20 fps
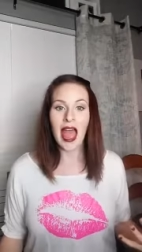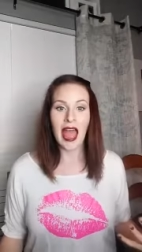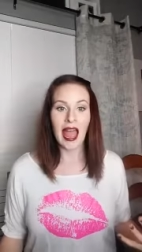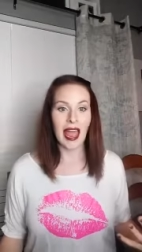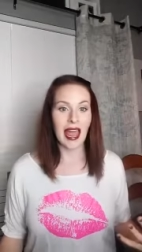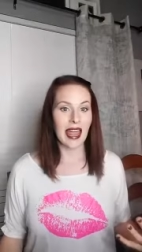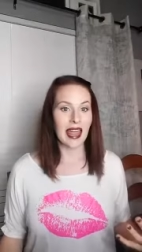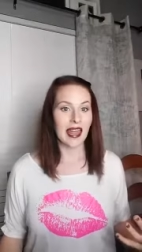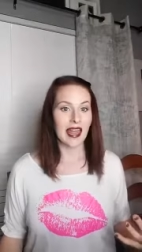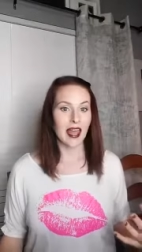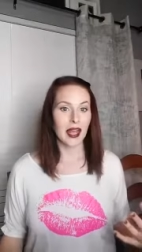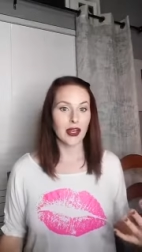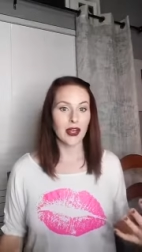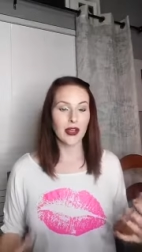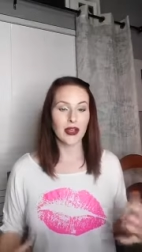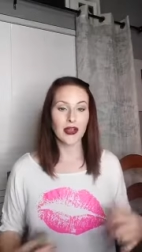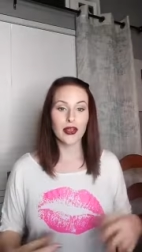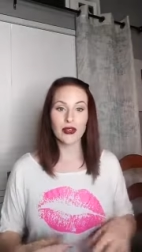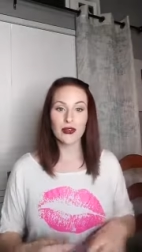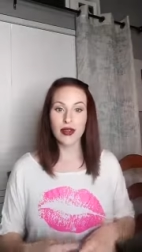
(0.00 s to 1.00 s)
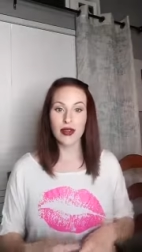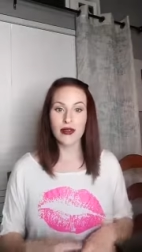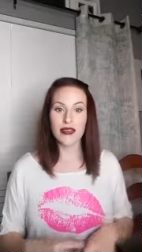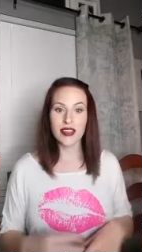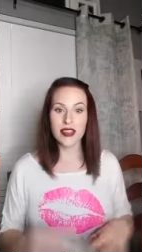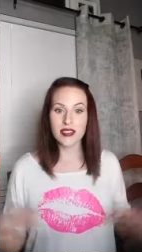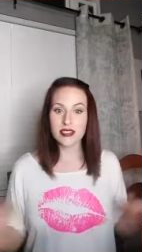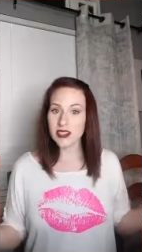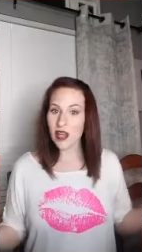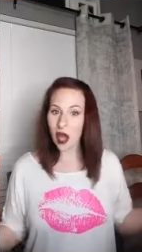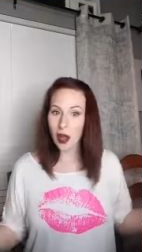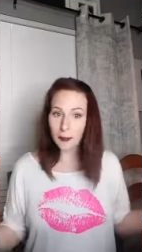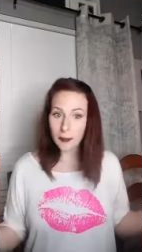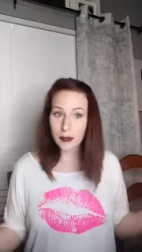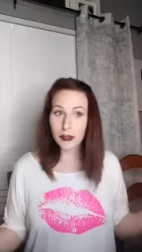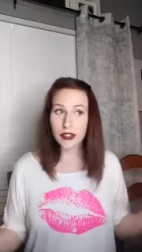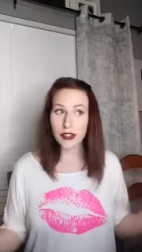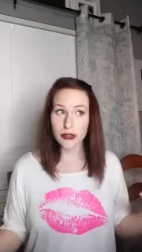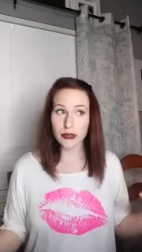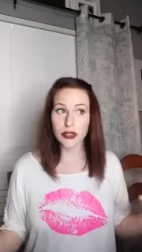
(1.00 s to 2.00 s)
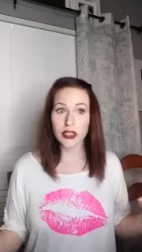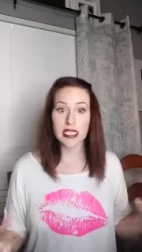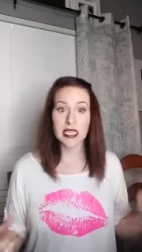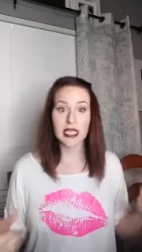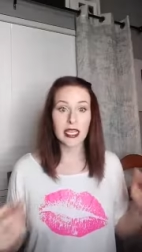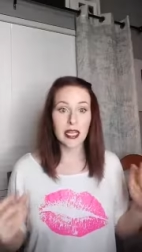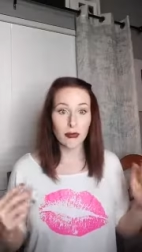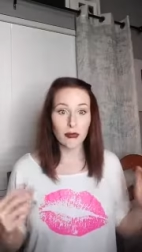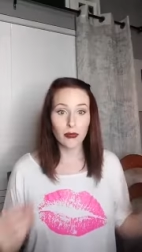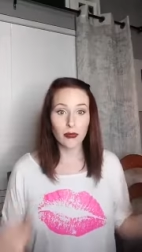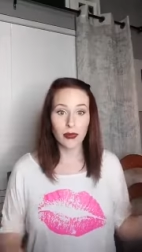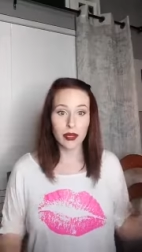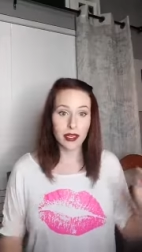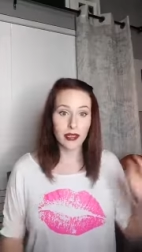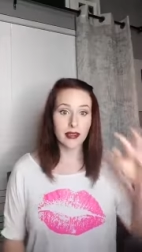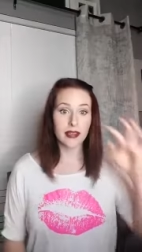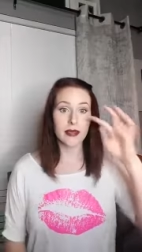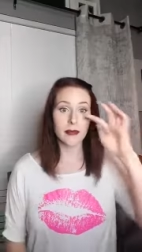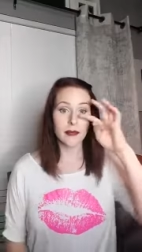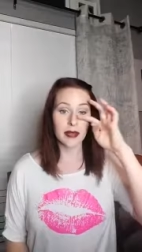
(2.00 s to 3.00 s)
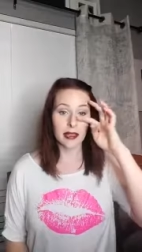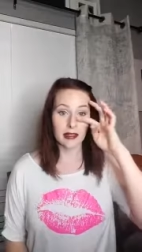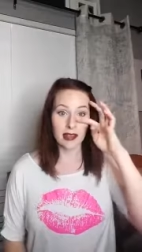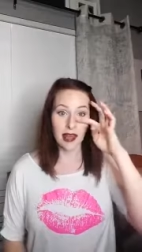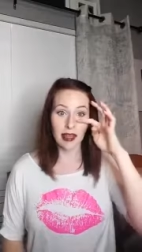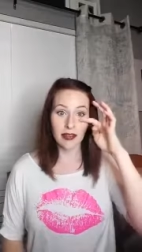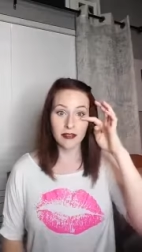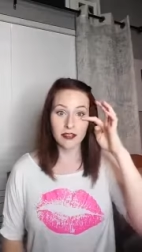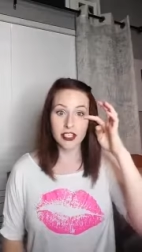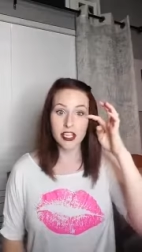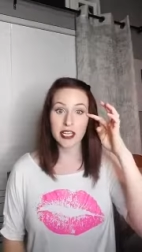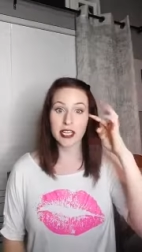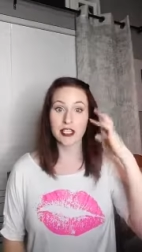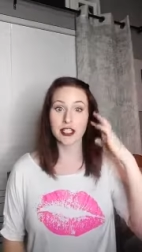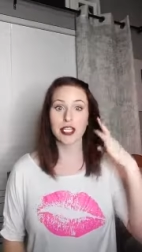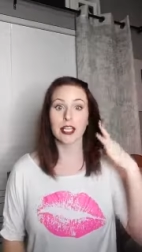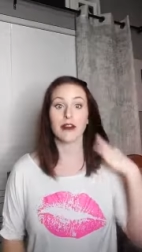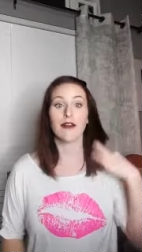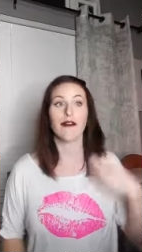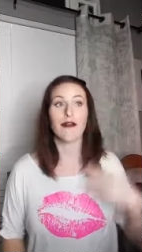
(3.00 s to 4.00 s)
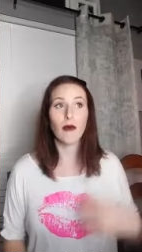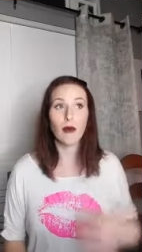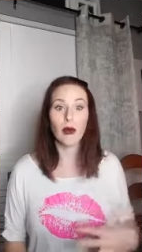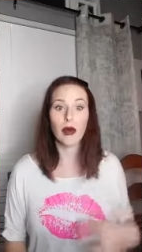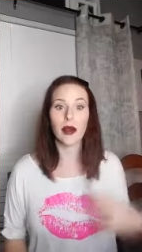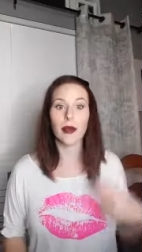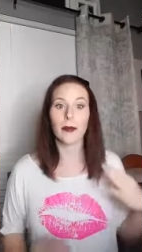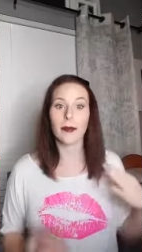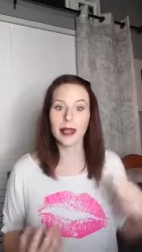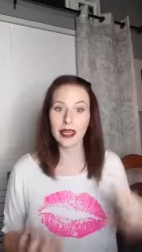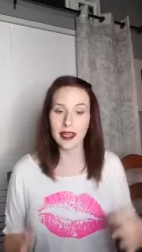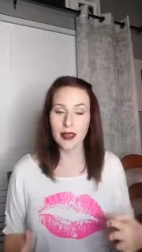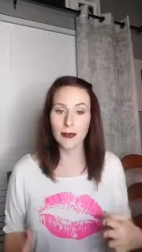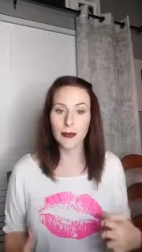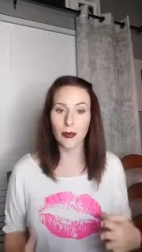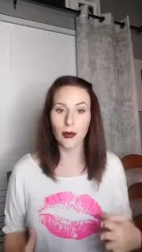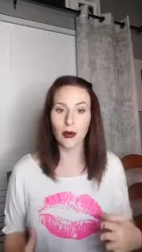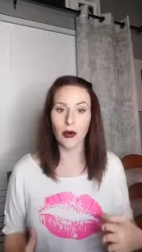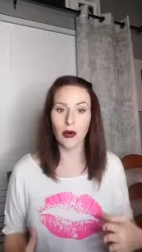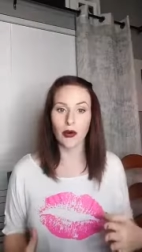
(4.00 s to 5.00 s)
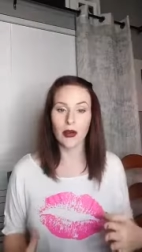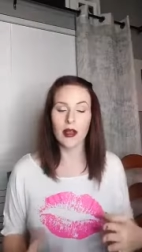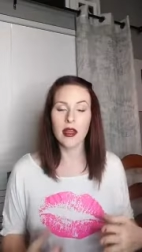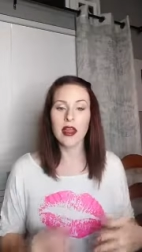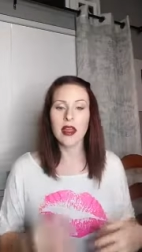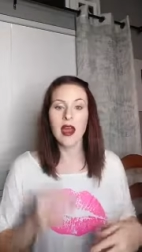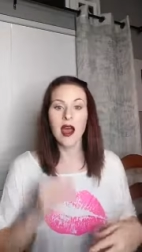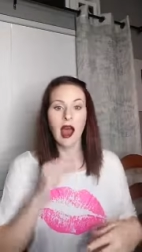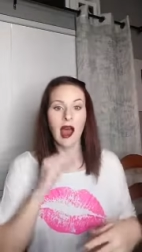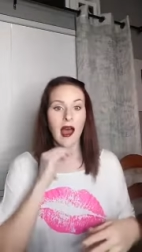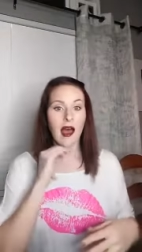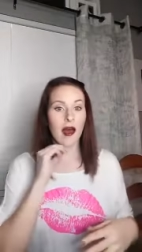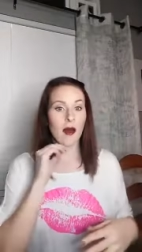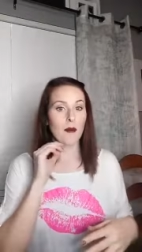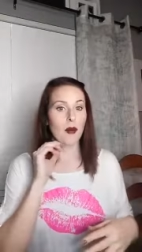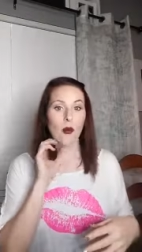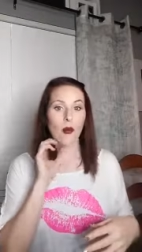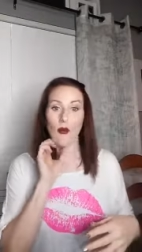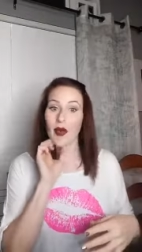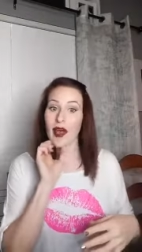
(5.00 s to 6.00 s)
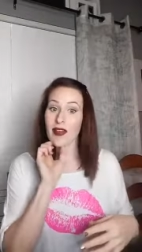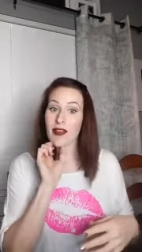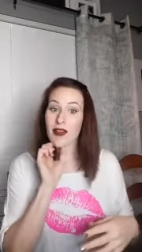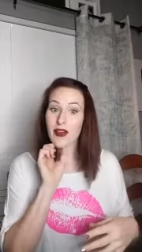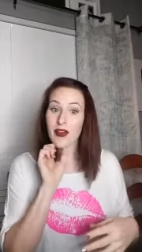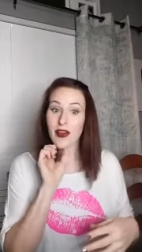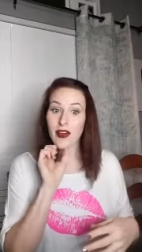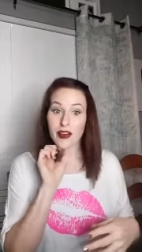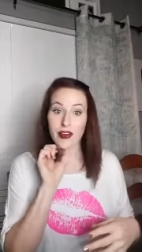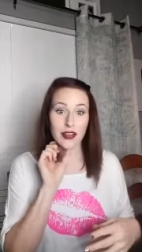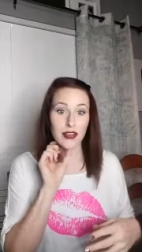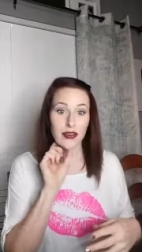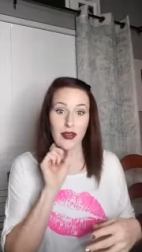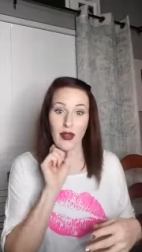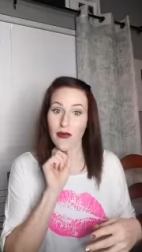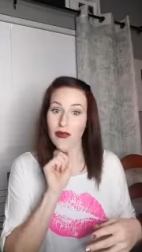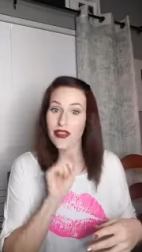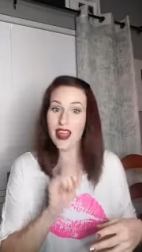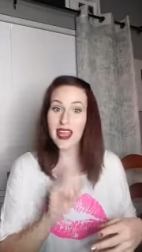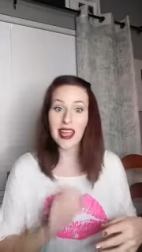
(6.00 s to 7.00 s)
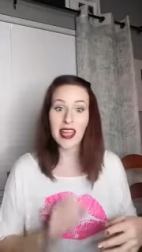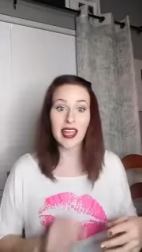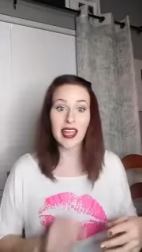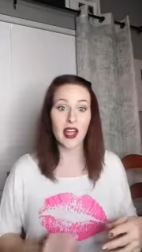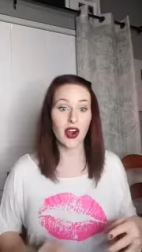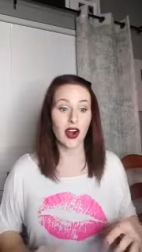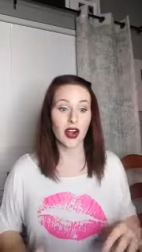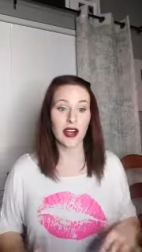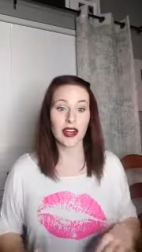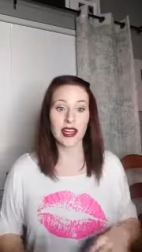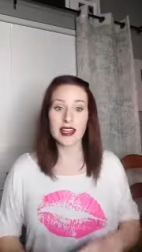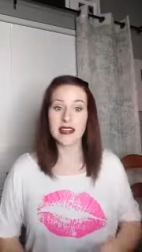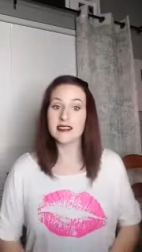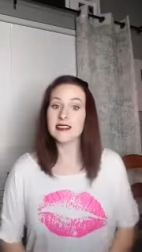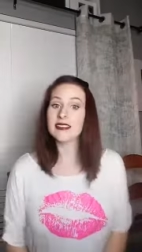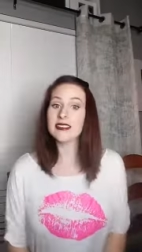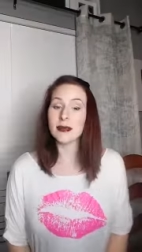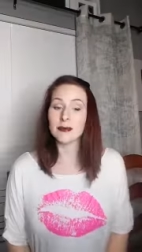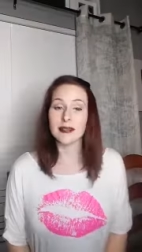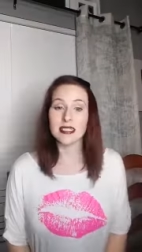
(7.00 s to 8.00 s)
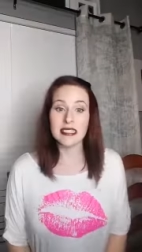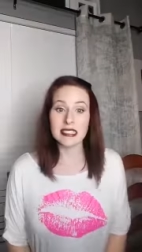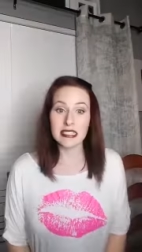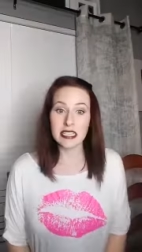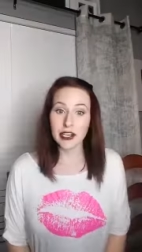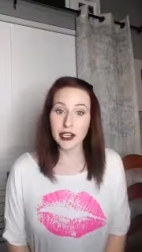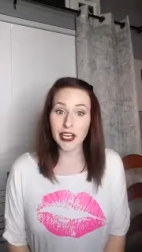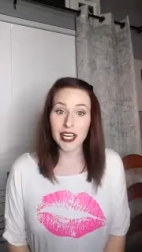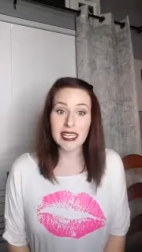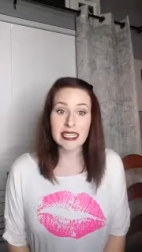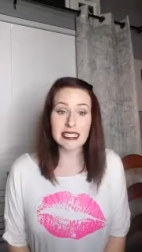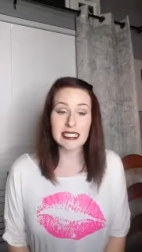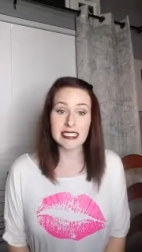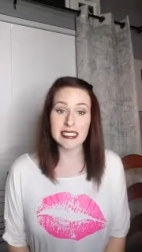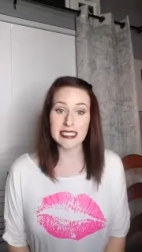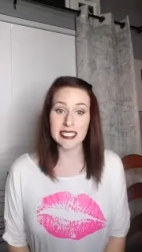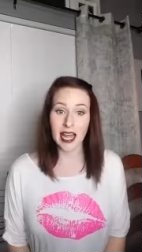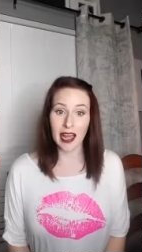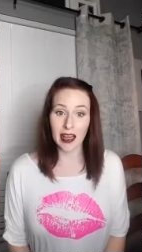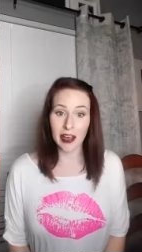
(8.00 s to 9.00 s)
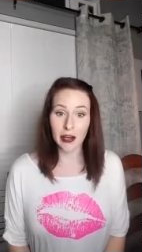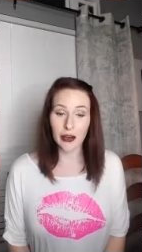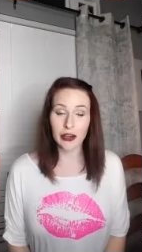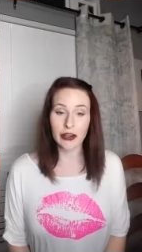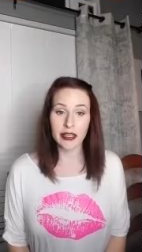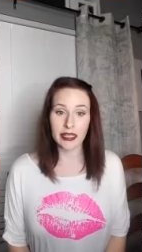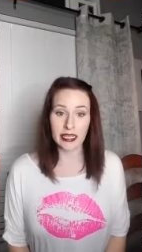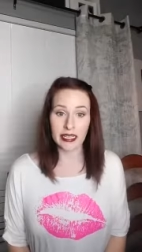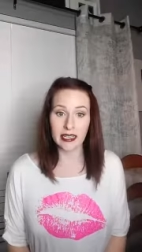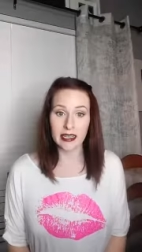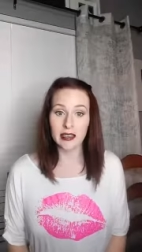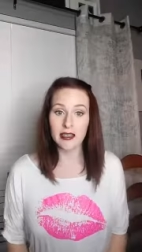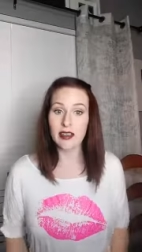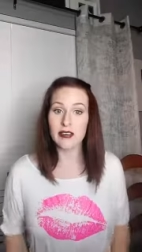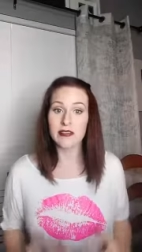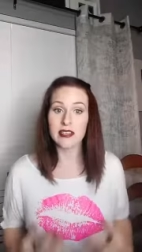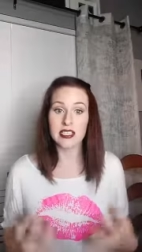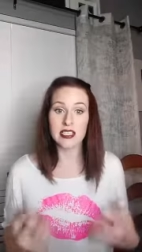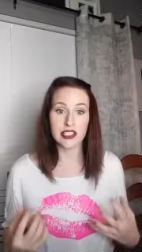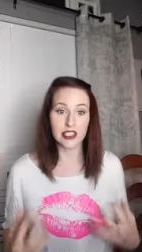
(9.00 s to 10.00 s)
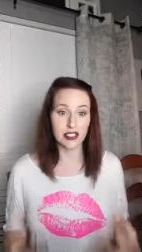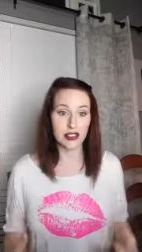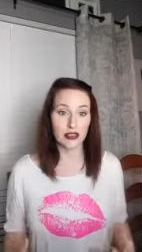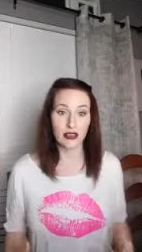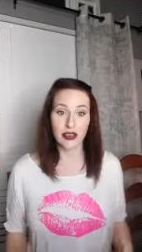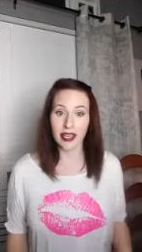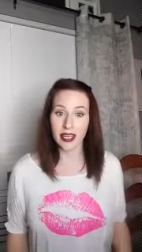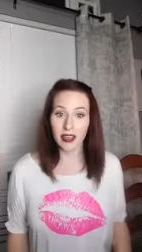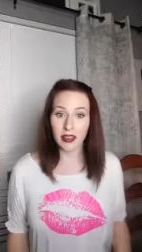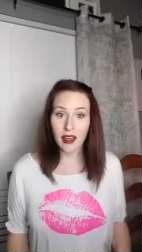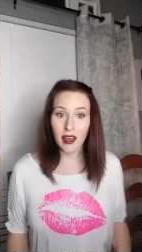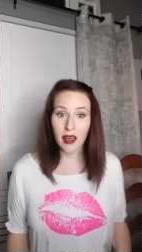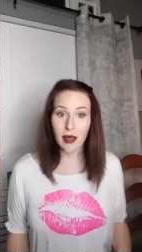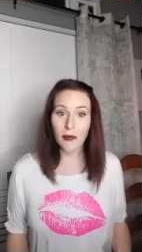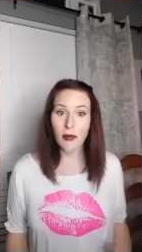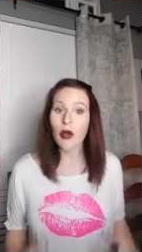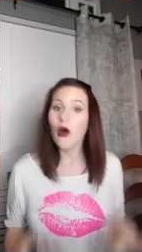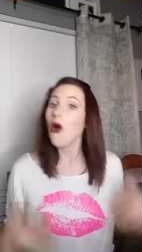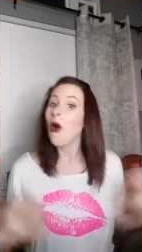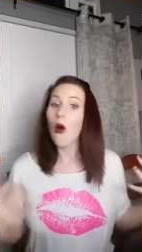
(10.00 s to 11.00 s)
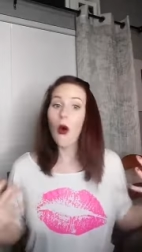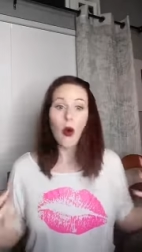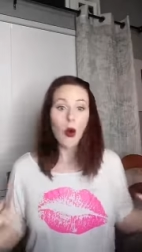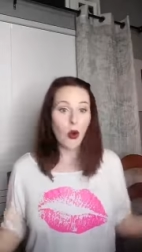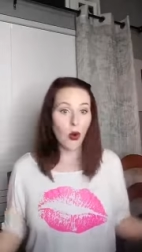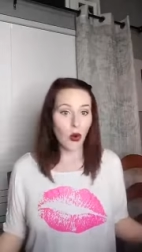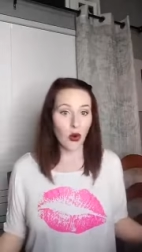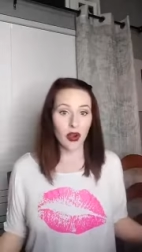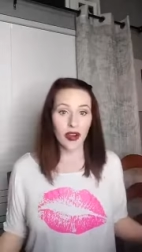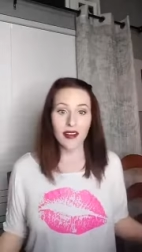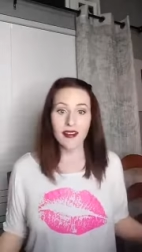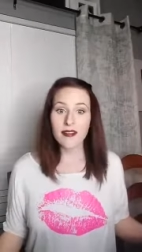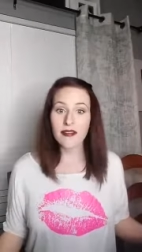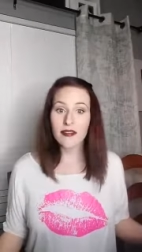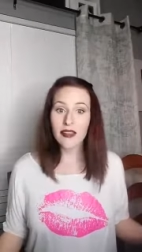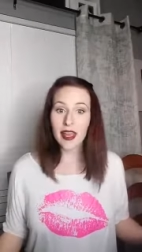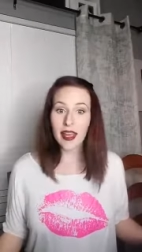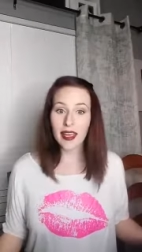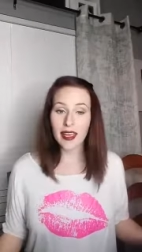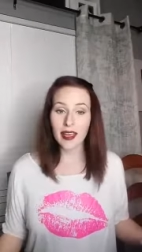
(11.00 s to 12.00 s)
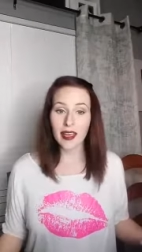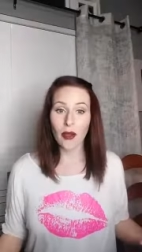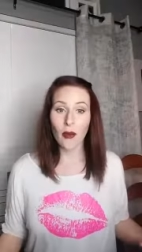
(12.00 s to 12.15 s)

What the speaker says: And, this opportunity can really be life-changing for people. Whether, they are in some serious, dire need of additional income, or if they